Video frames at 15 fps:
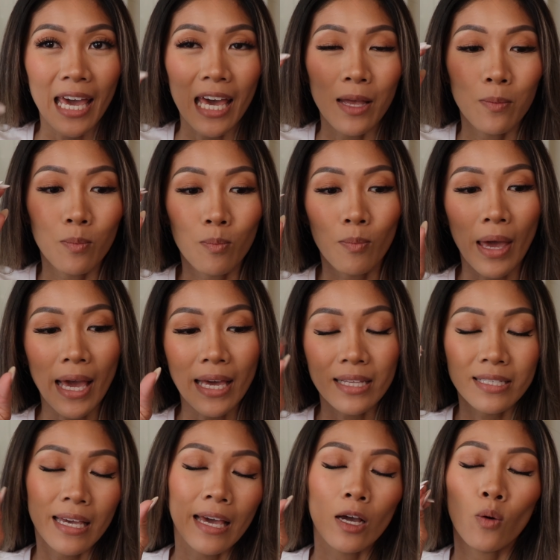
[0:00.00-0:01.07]
it may
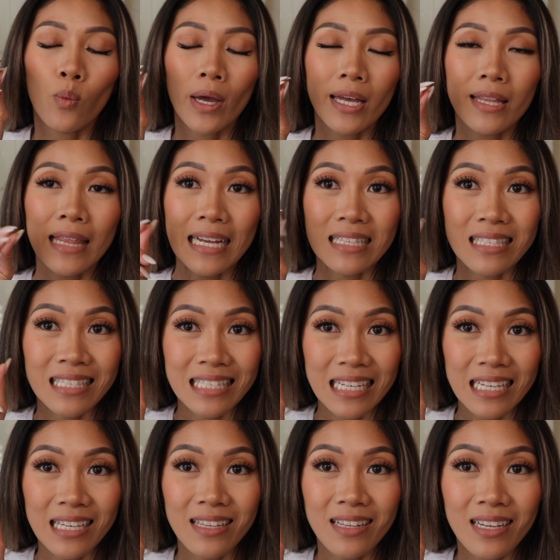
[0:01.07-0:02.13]
take away that
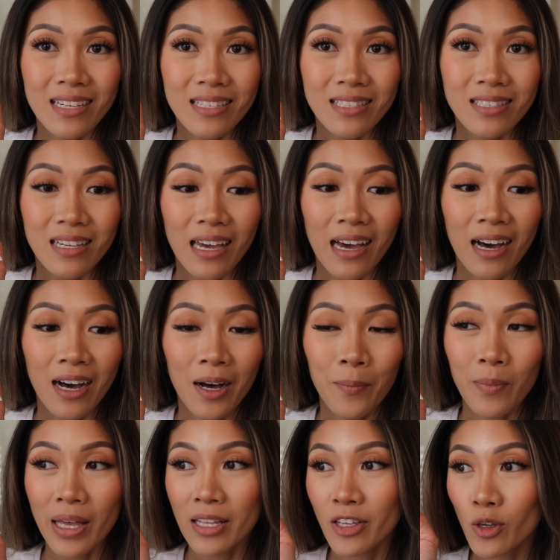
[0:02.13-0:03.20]
stickiness
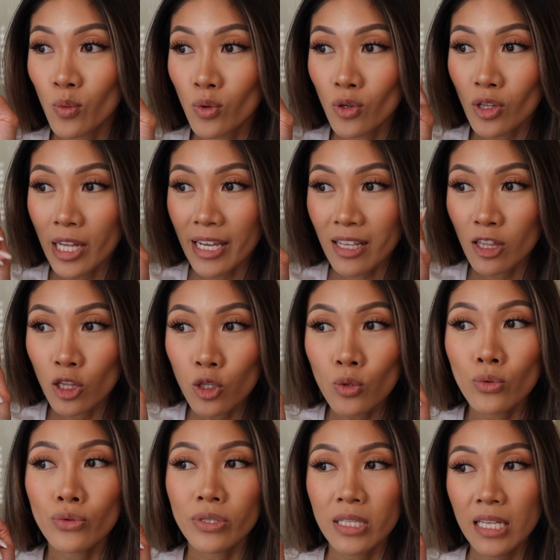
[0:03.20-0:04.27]
um, and you will like
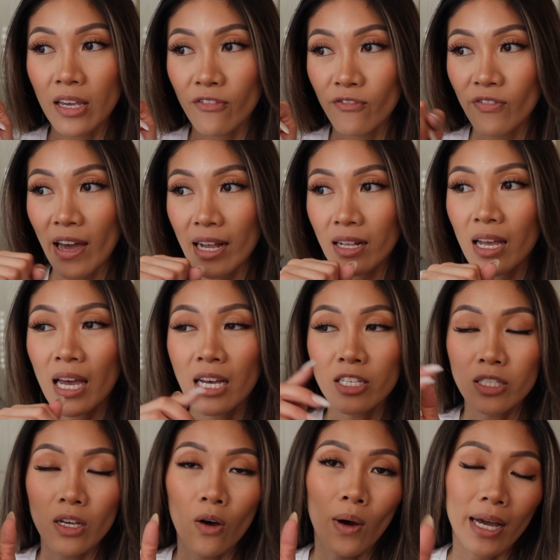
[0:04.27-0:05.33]
lose the effect.
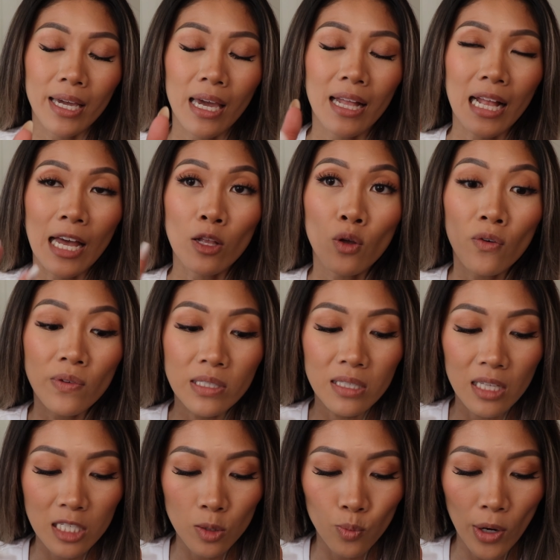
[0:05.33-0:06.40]
So again, I don't know if it's
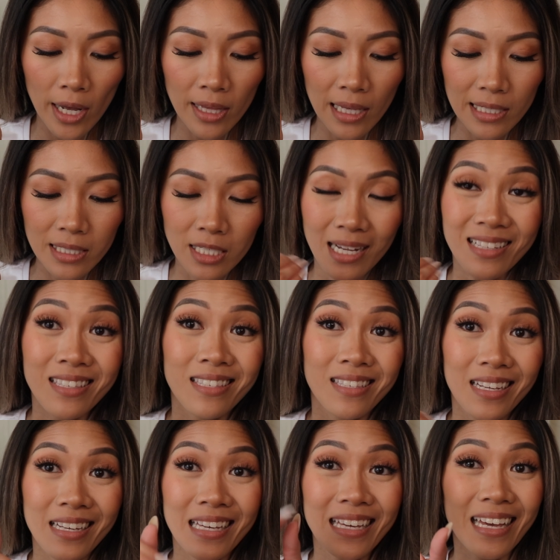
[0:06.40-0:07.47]
this brand that's not
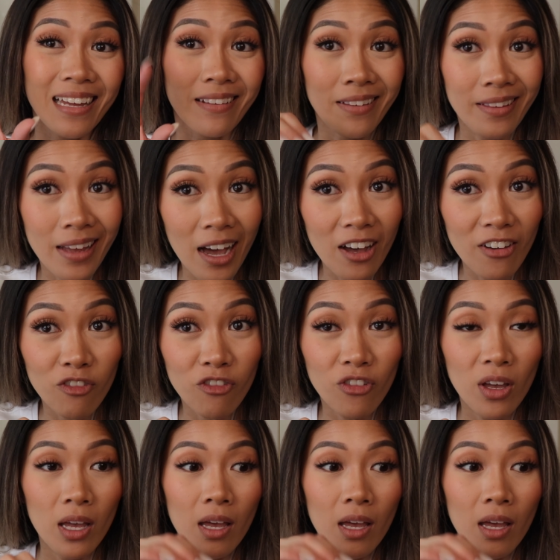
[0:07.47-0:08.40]
sticky enough